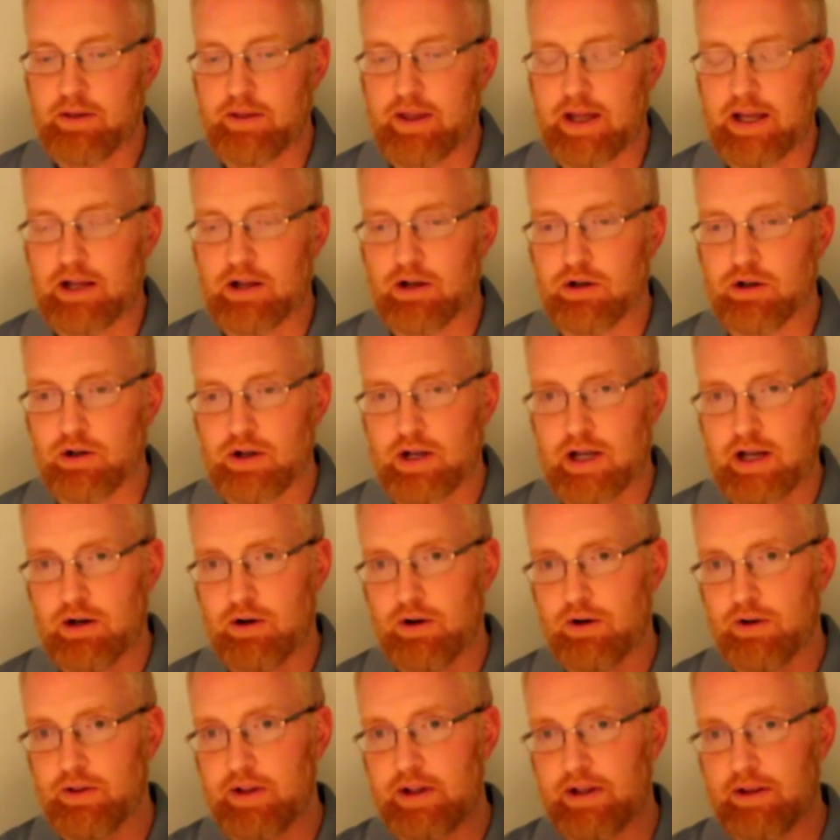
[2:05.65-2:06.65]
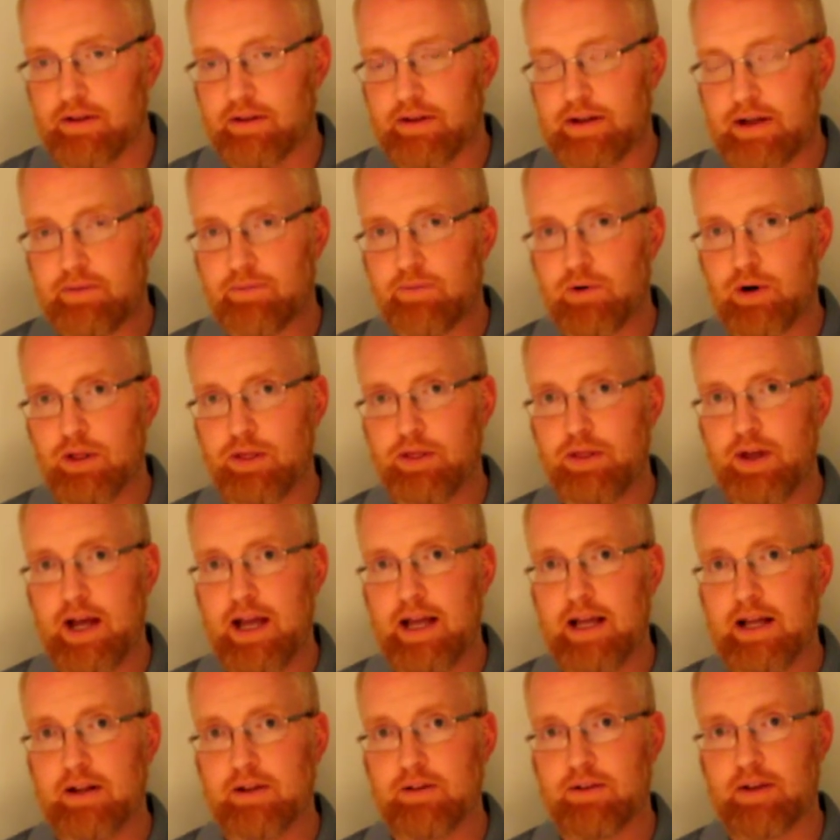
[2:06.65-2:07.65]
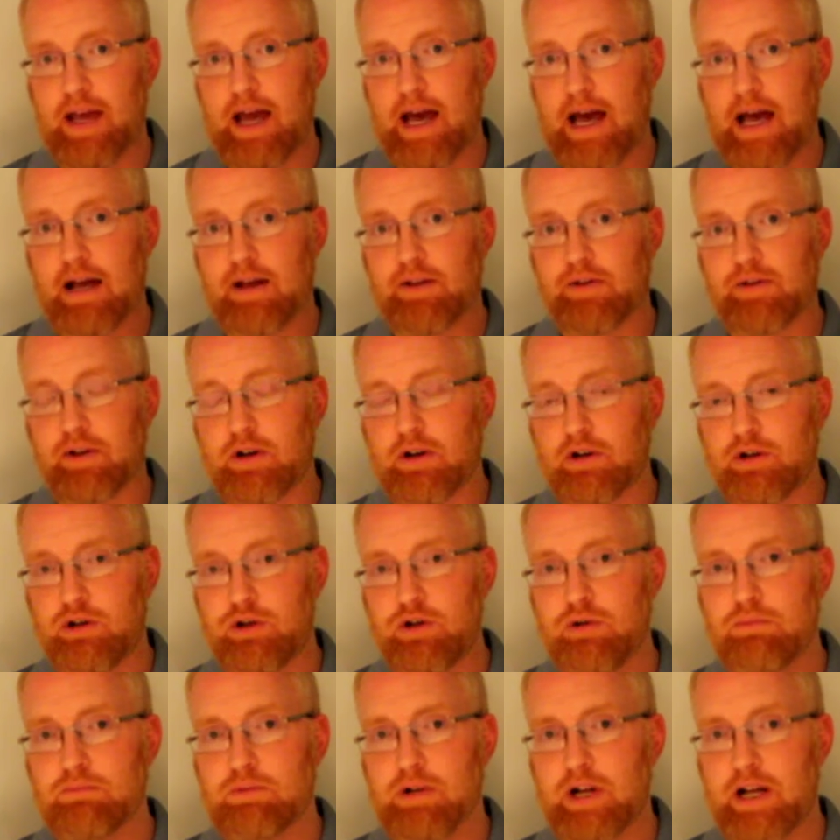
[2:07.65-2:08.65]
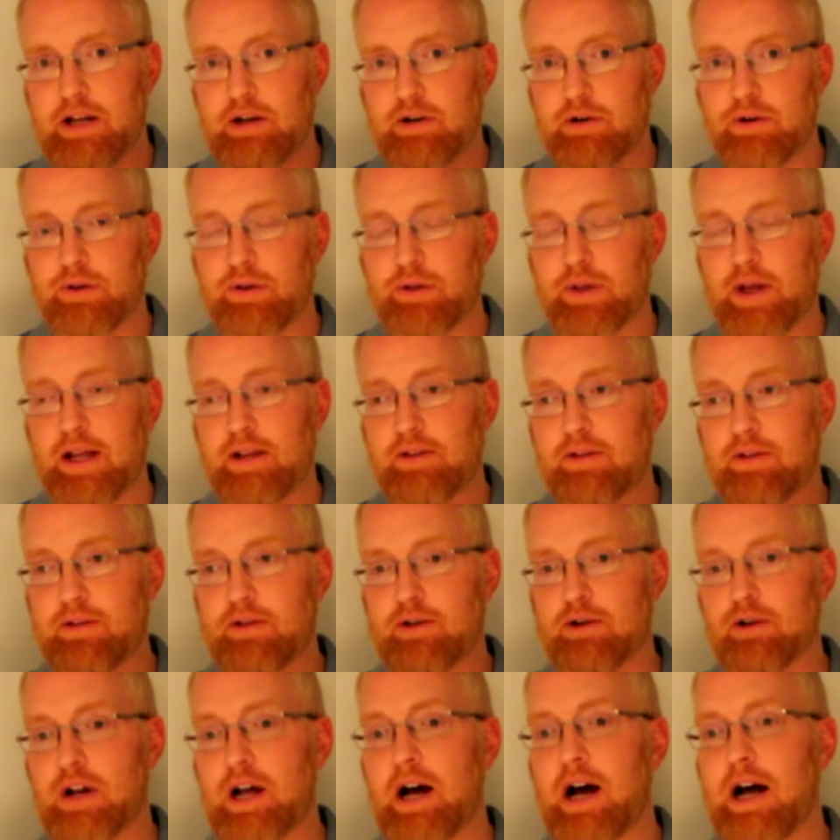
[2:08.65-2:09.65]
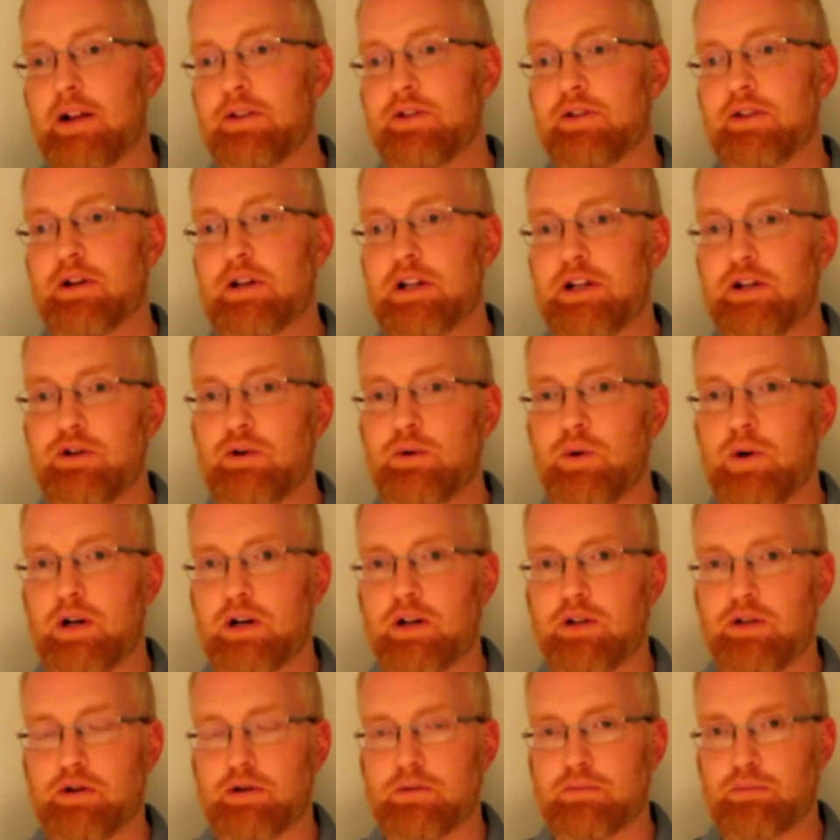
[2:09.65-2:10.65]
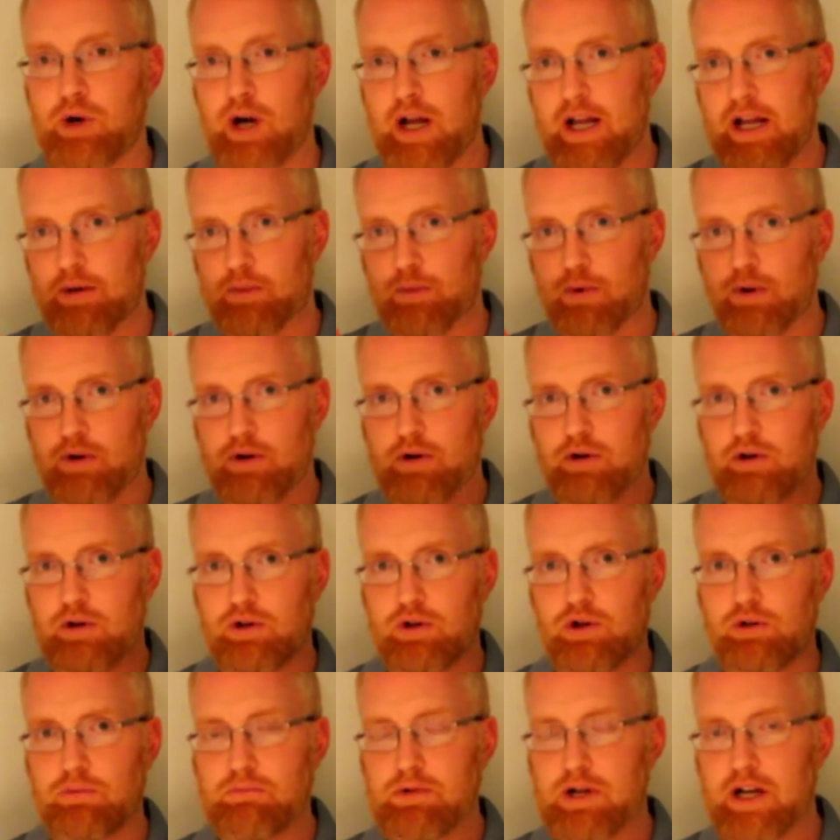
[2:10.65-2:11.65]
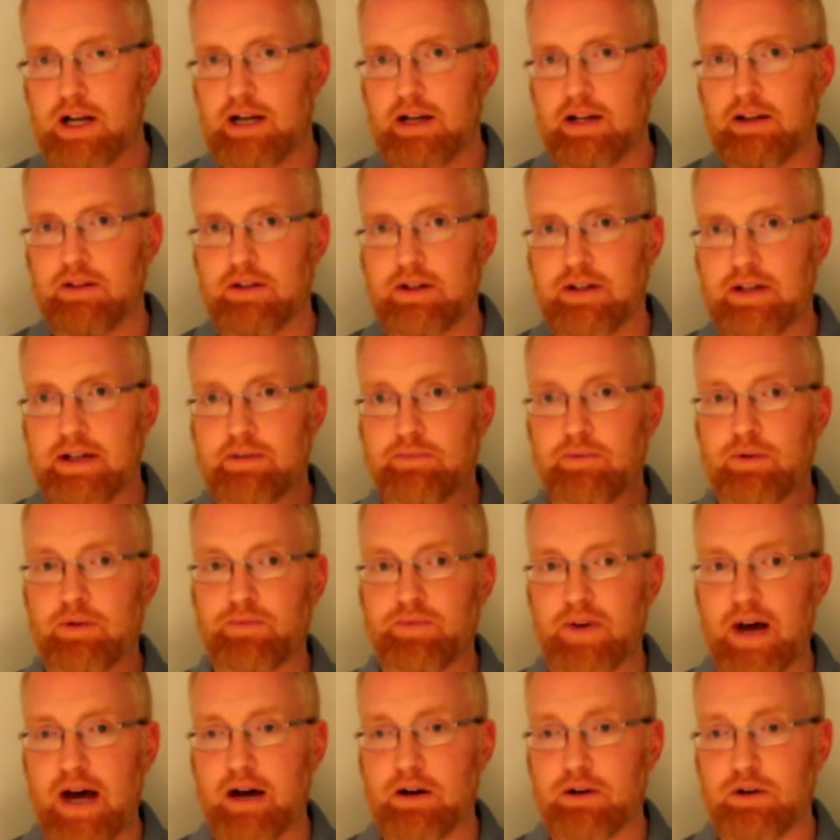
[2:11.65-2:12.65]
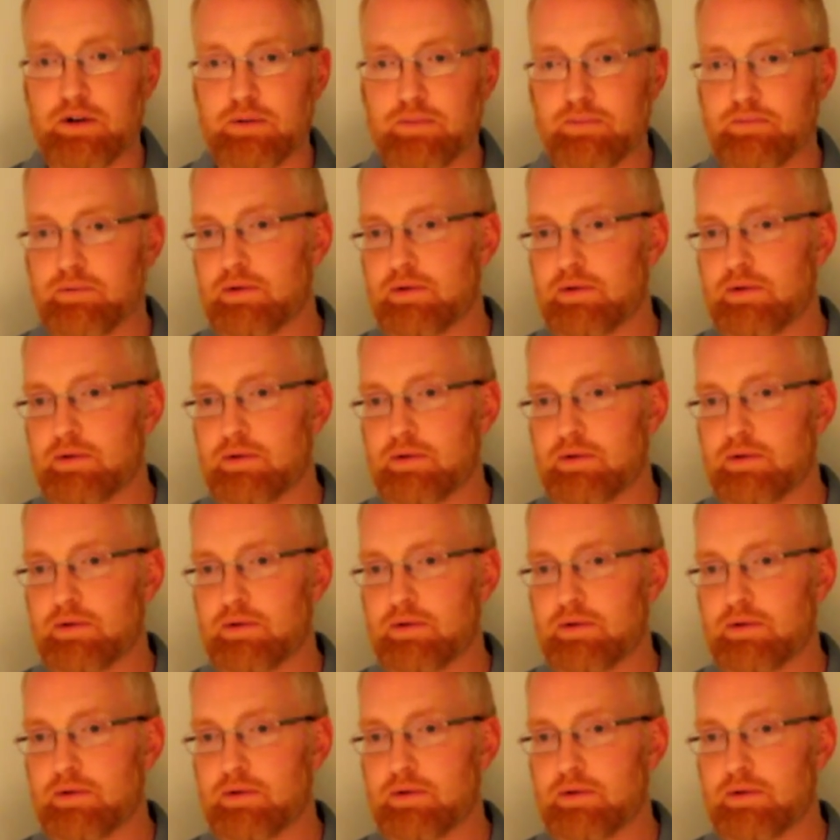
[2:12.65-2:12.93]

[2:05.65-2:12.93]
They can look at all these different things as accumulators, things that they're constantly doing in their brain where they're accumulating the different value.